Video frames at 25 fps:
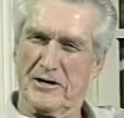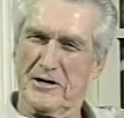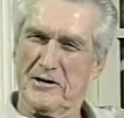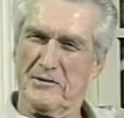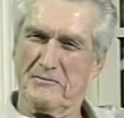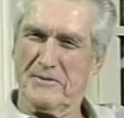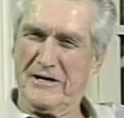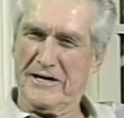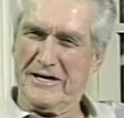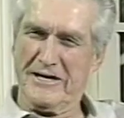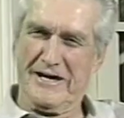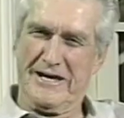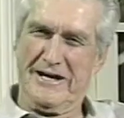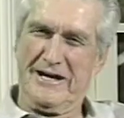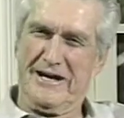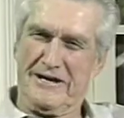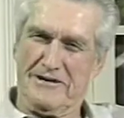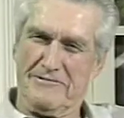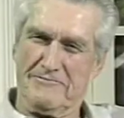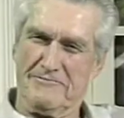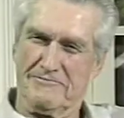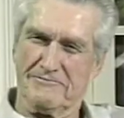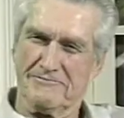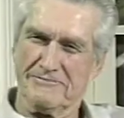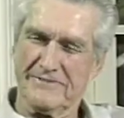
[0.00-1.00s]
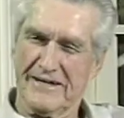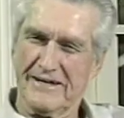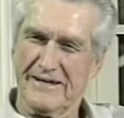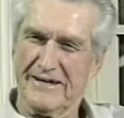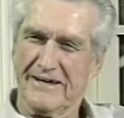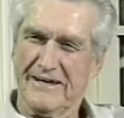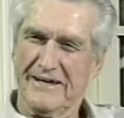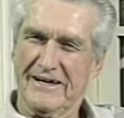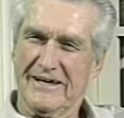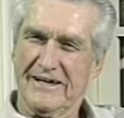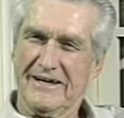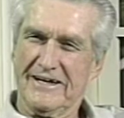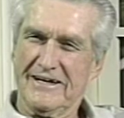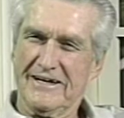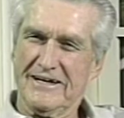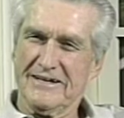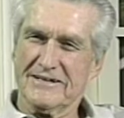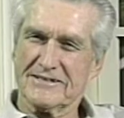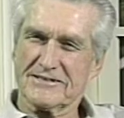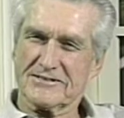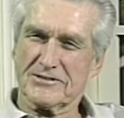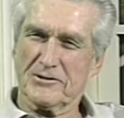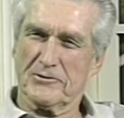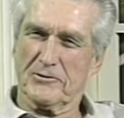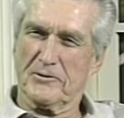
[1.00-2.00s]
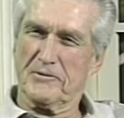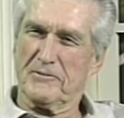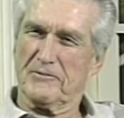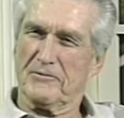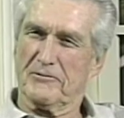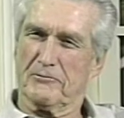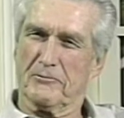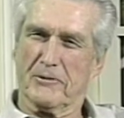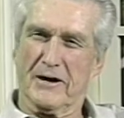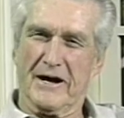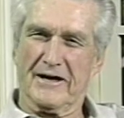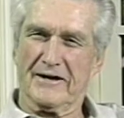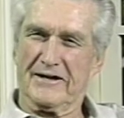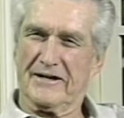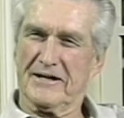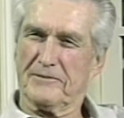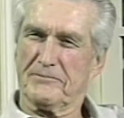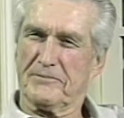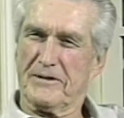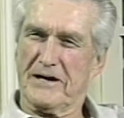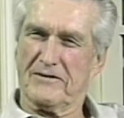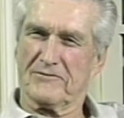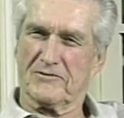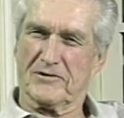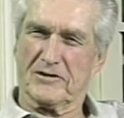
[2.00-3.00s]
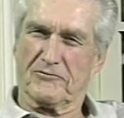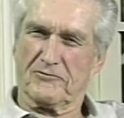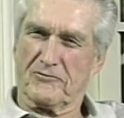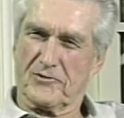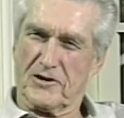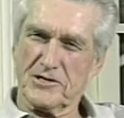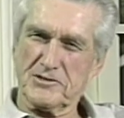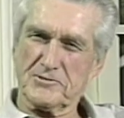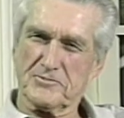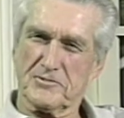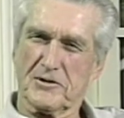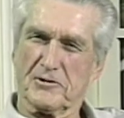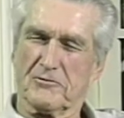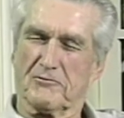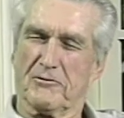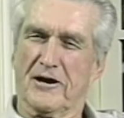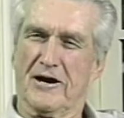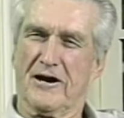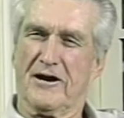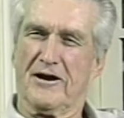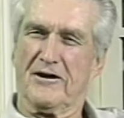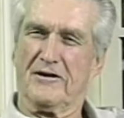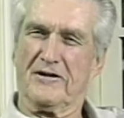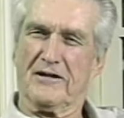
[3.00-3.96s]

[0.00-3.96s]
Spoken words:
to be in it. So we wound up having a freshman choir,